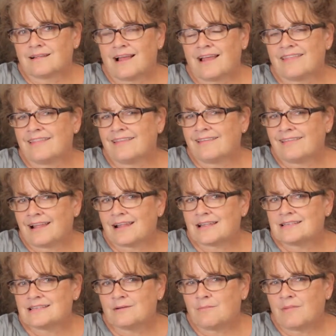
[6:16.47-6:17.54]
I think that
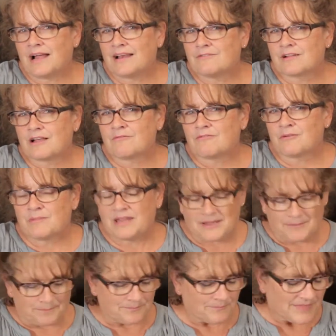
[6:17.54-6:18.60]
idea might have come from him.